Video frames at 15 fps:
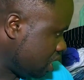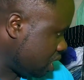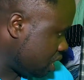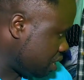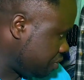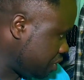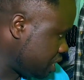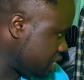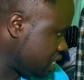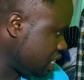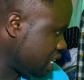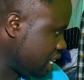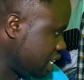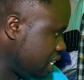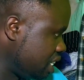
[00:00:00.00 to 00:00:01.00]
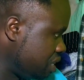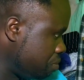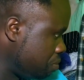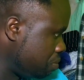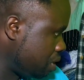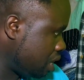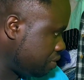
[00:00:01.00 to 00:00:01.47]
The first thing I did
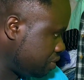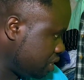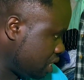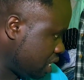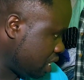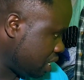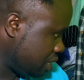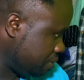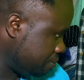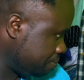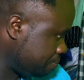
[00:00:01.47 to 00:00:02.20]
after